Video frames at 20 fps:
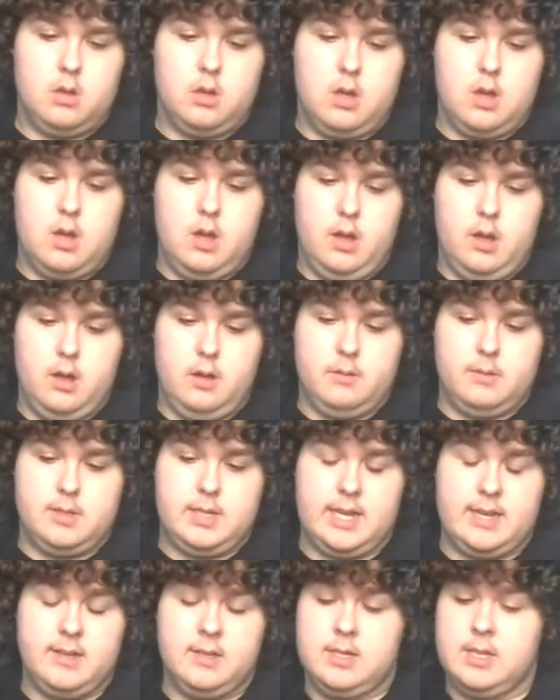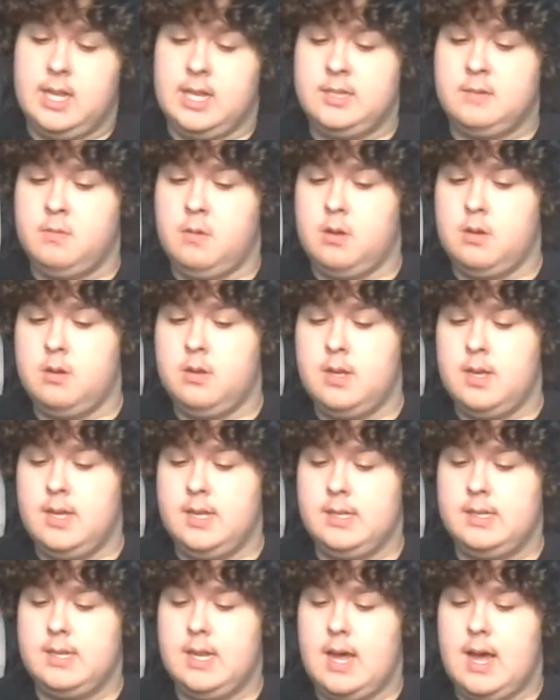Uh, second to last one
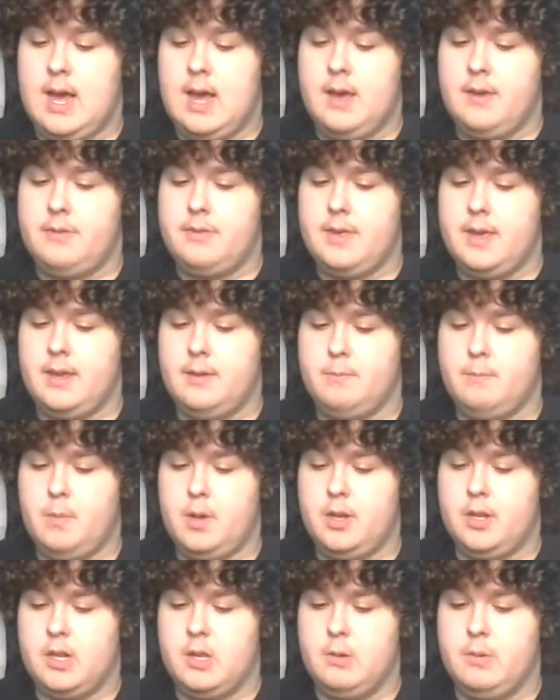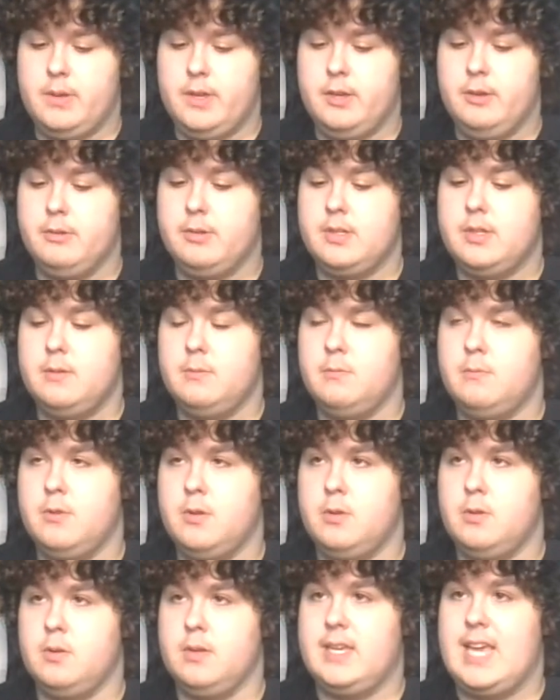is that I think Monica use
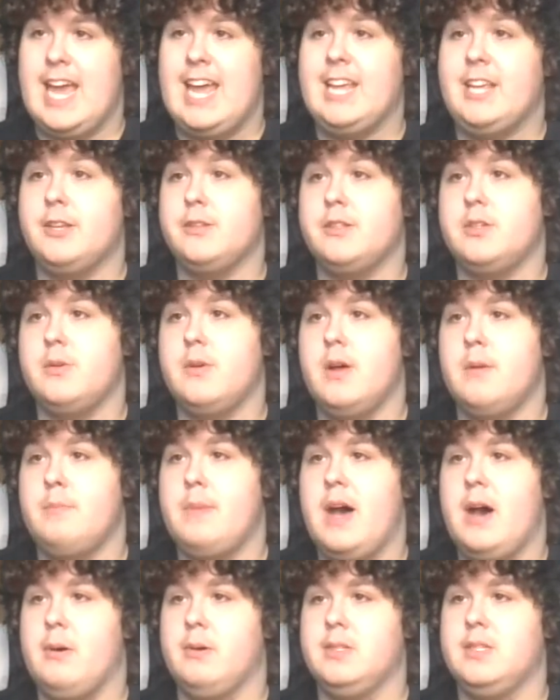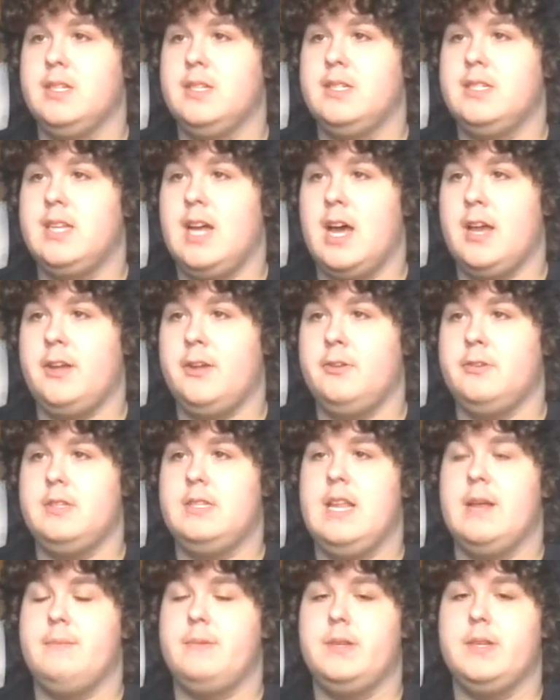will get used to her powers and start
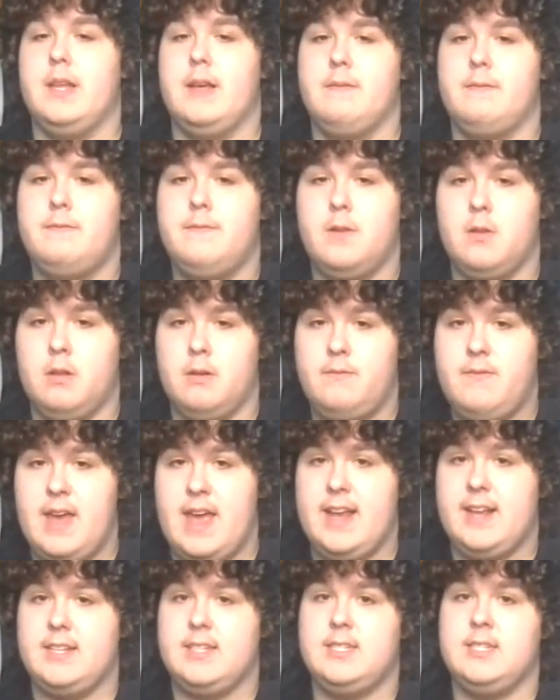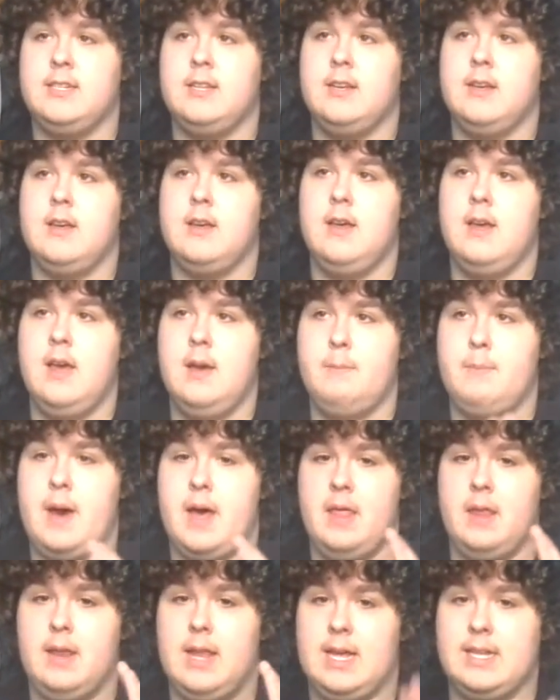using them to their full effects
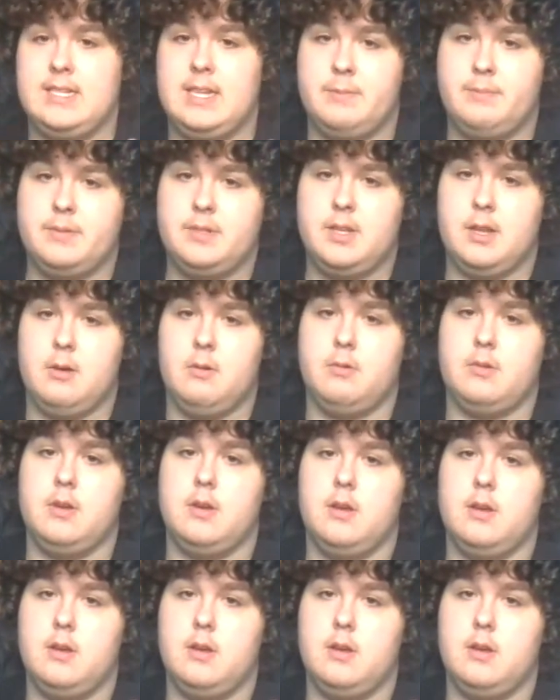by the last episode.